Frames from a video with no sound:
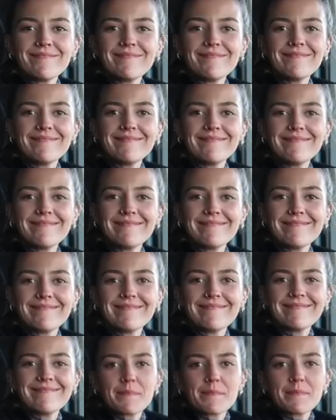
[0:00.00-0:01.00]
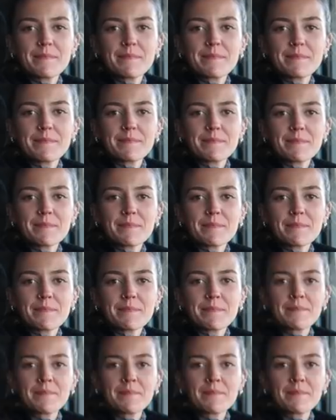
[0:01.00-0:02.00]

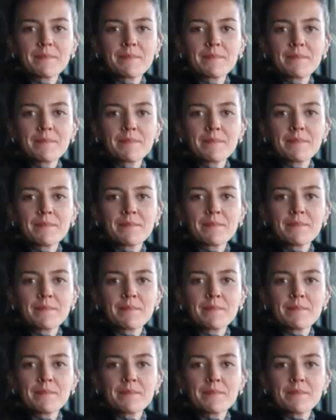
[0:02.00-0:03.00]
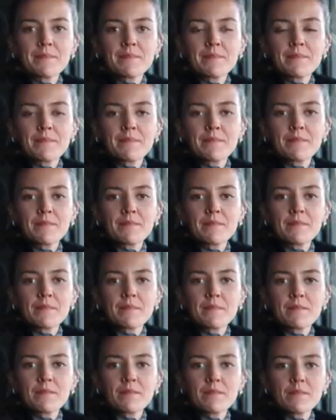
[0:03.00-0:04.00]

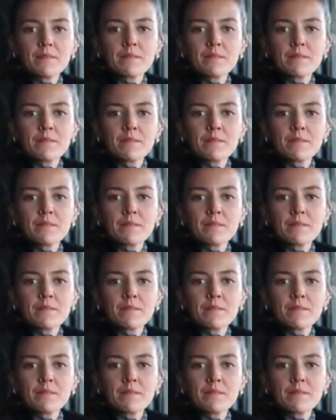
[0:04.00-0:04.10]
(not speaking)